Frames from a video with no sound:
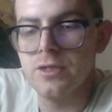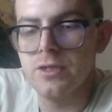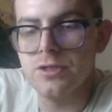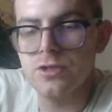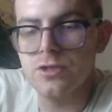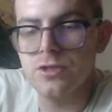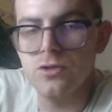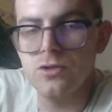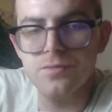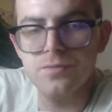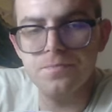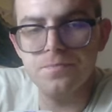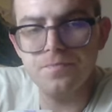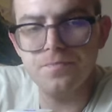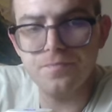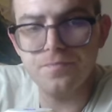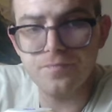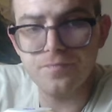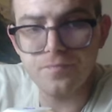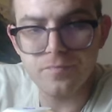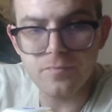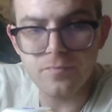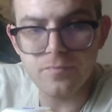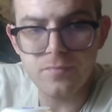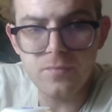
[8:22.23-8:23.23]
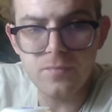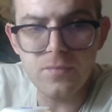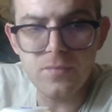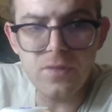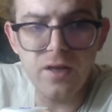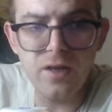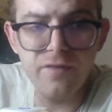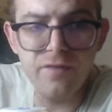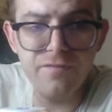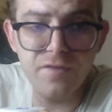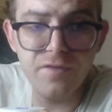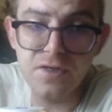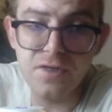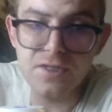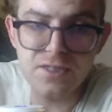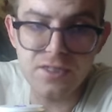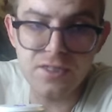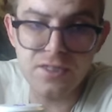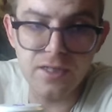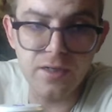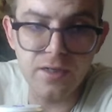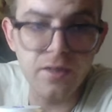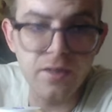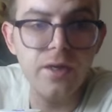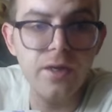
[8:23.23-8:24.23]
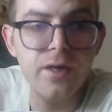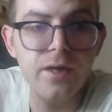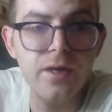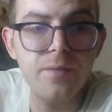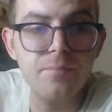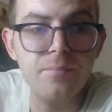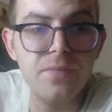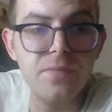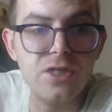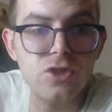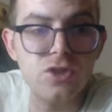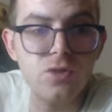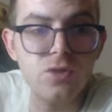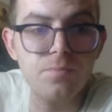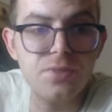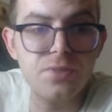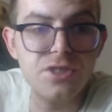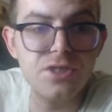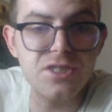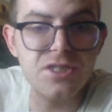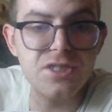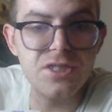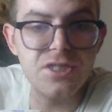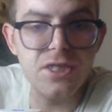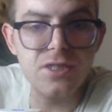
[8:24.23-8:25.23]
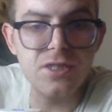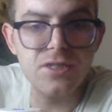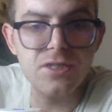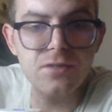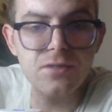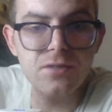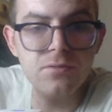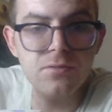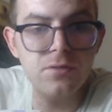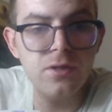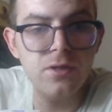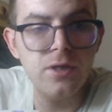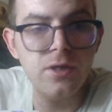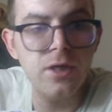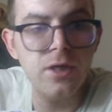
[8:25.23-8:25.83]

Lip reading: So first bishop g6,